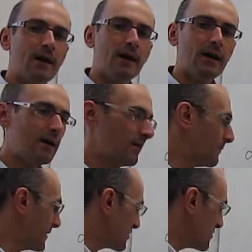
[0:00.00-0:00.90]
Uh,
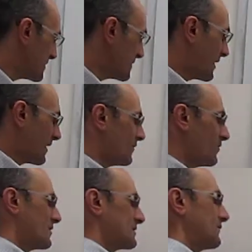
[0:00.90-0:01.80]
but it turns out that
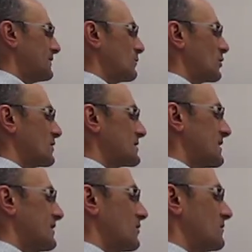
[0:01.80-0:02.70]
under something that we call
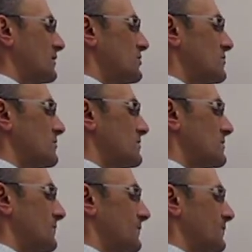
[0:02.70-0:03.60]
standard conditions,